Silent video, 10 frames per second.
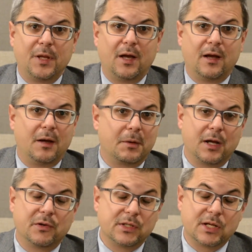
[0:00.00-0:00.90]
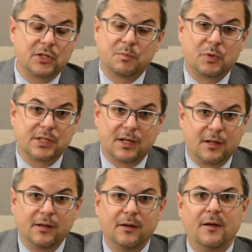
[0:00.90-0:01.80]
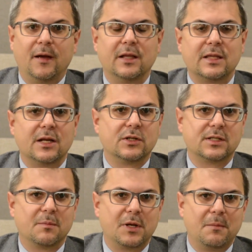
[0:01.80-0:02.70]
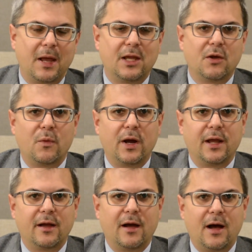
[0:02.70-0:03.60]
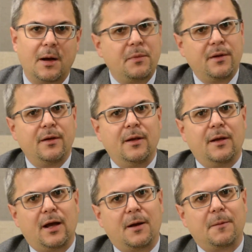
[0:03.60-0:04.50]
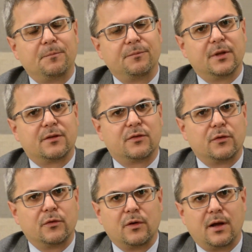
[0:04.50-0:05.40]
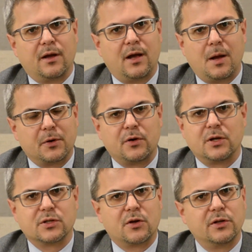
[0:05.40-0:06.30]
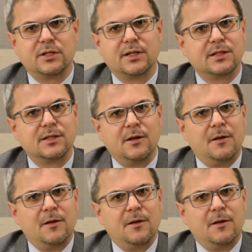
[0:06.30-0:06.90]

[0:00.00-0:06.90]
countries such as Brazil, and then simply make your way up up across the continent.